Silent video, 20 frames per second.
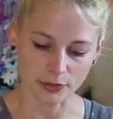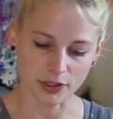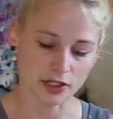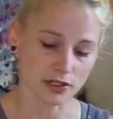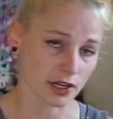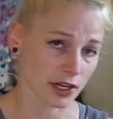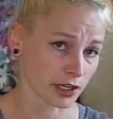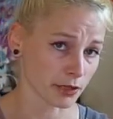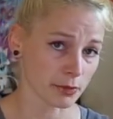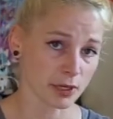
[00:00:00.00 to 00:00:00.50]

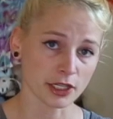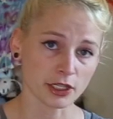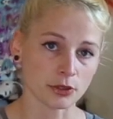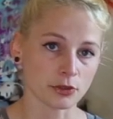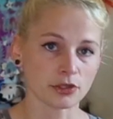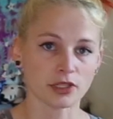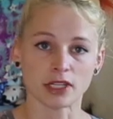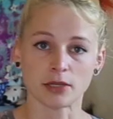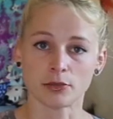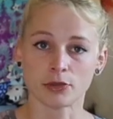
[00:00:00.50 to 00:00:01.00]
Designer menu,
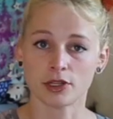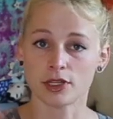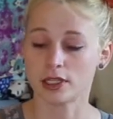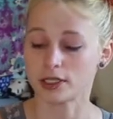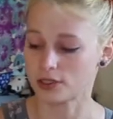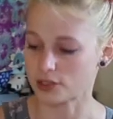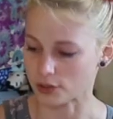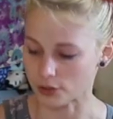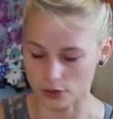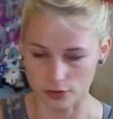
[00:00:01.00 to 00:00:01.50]
same
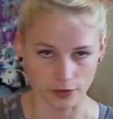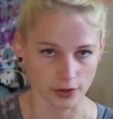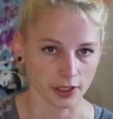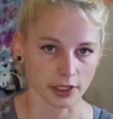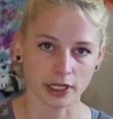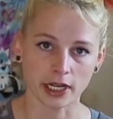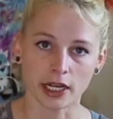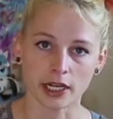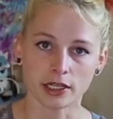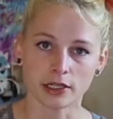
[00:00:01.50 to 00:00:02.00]
thing, still at the
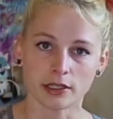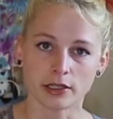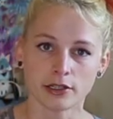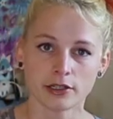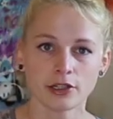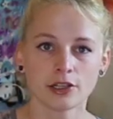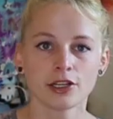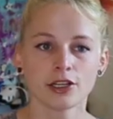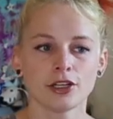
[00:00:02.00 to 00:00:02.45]
very end.